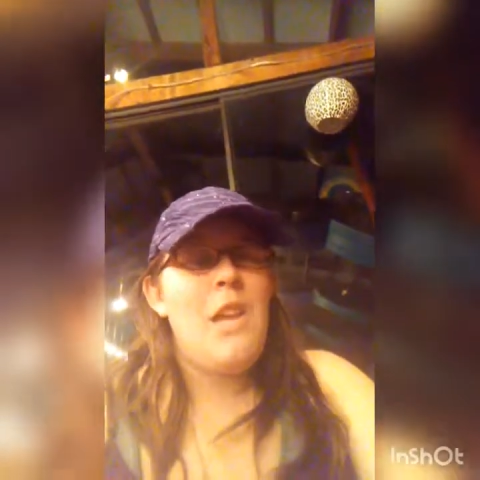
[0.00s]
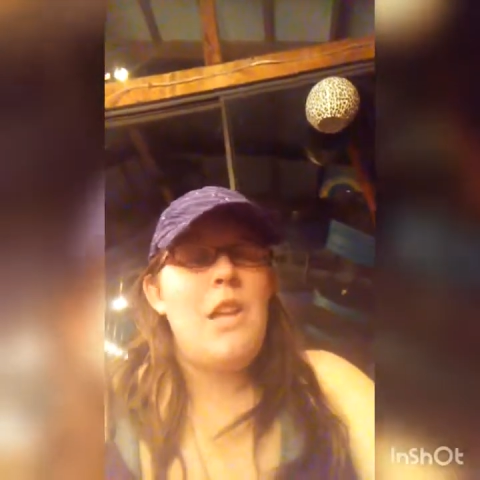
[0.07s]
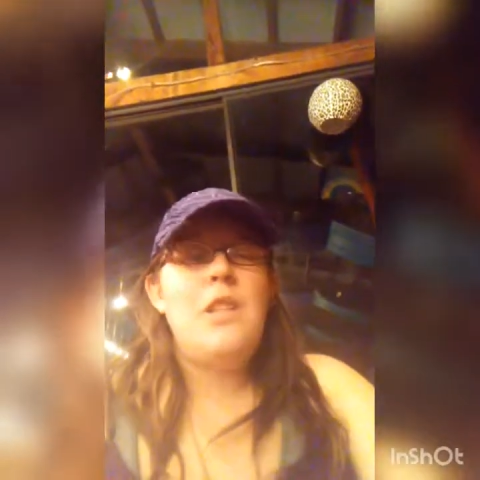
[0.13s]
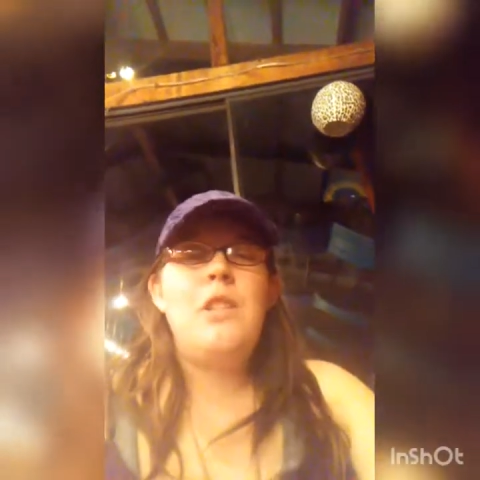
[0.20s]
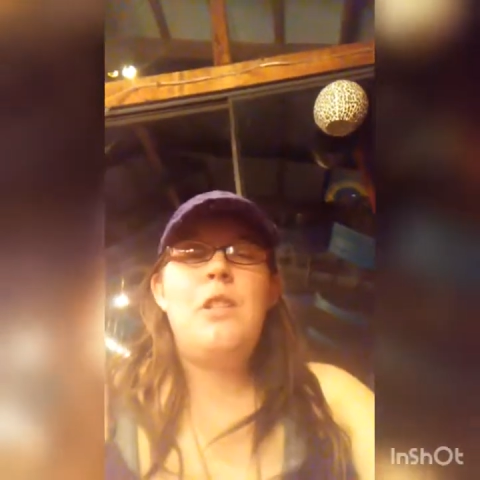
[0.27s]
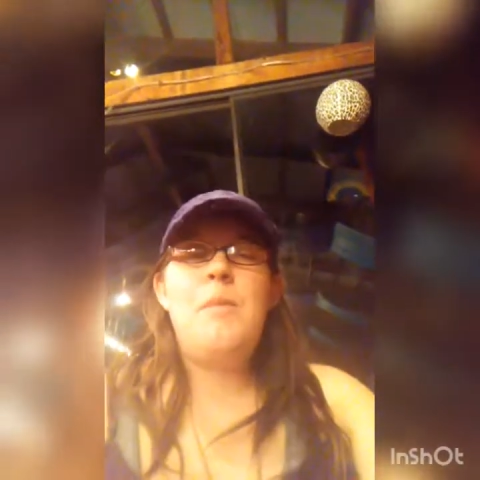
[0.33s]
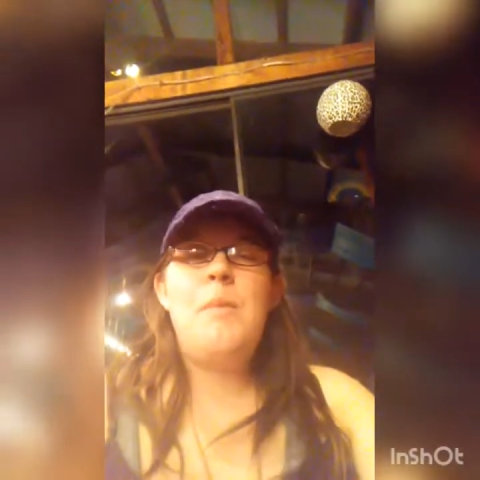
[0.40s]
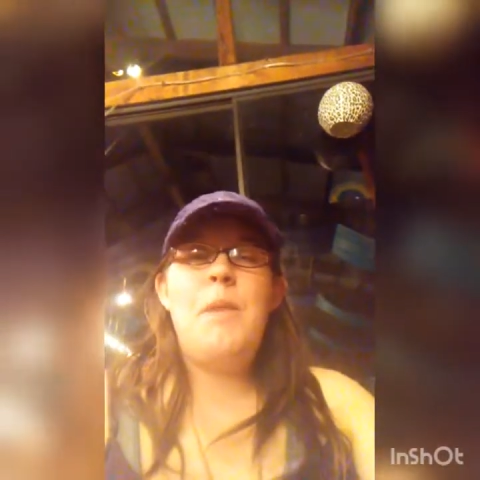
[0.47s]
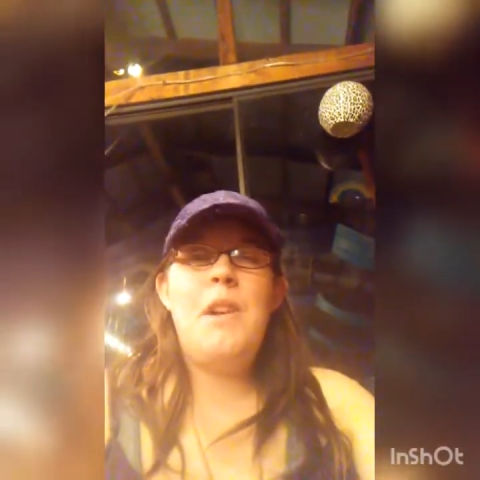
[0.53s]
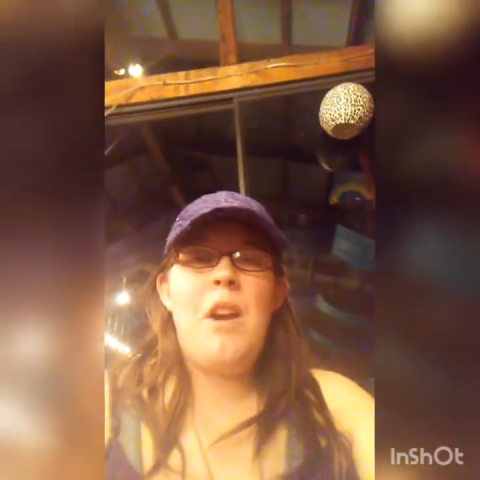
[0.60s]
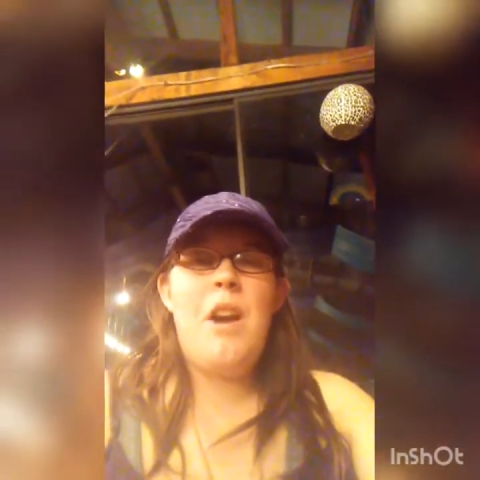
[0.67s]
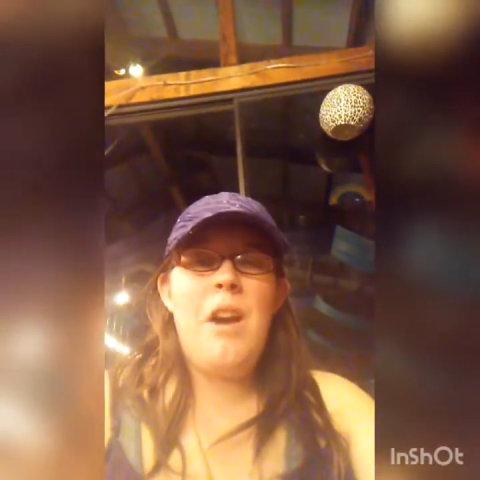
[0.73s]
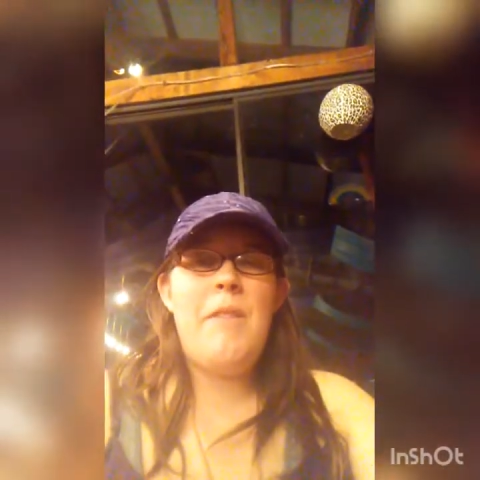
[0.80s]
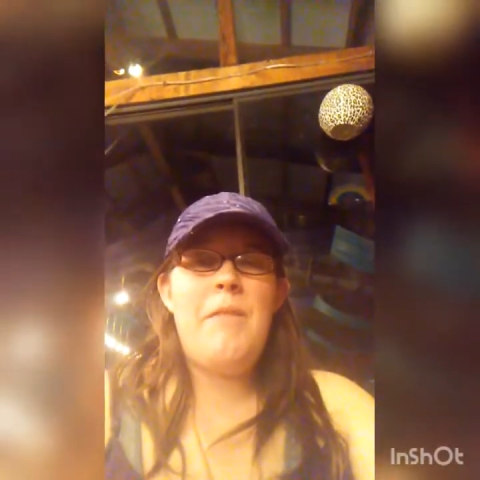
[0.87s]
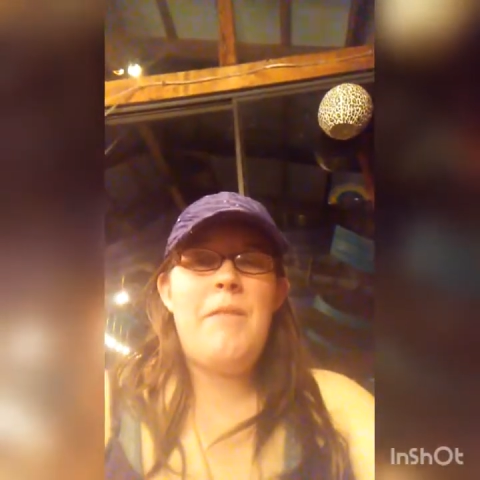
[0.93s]
she went
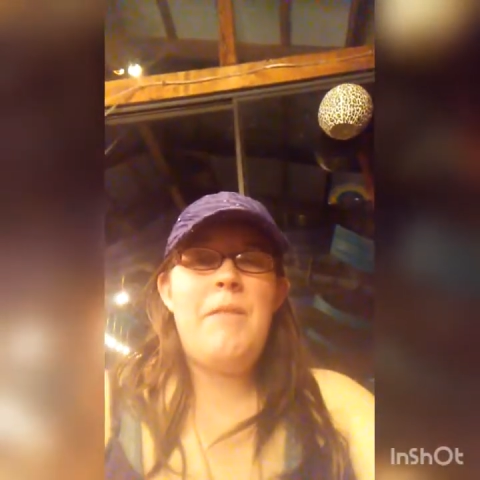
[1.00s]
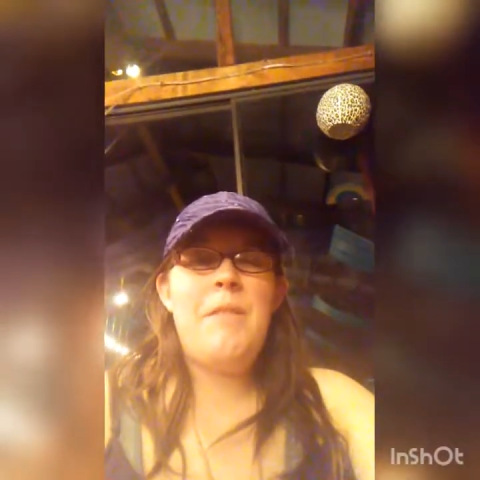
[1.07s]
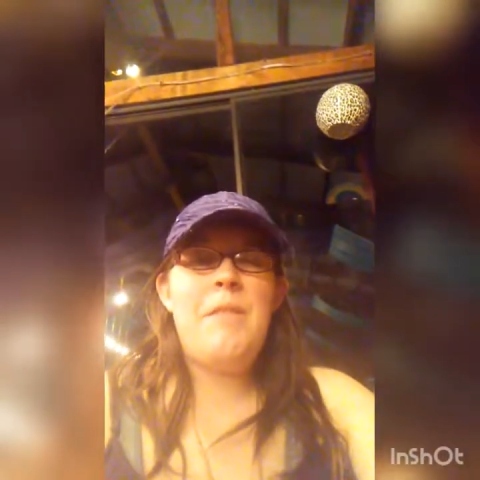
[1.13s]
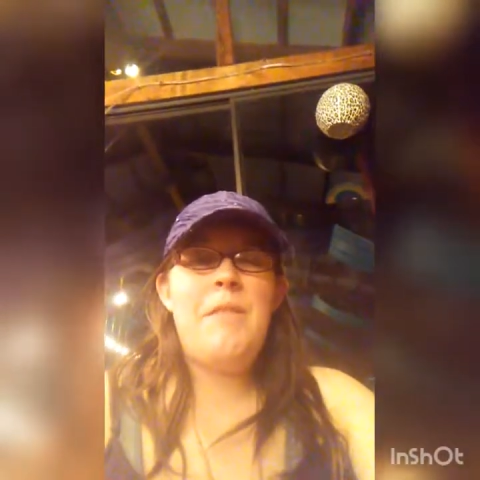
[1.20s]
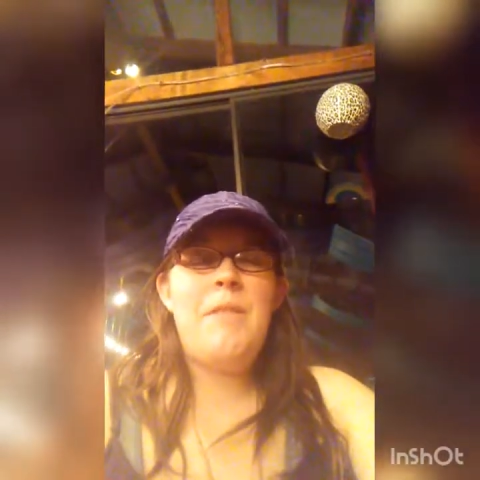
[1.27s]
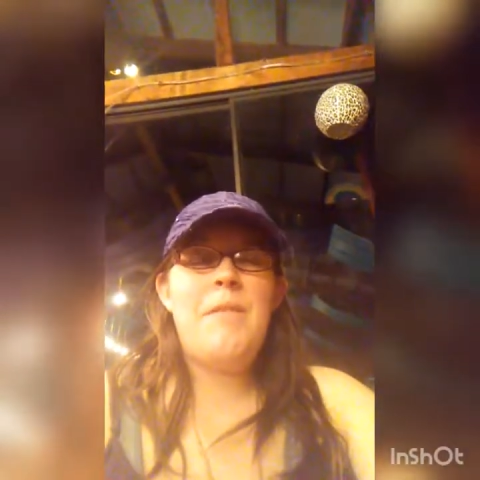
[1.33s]
off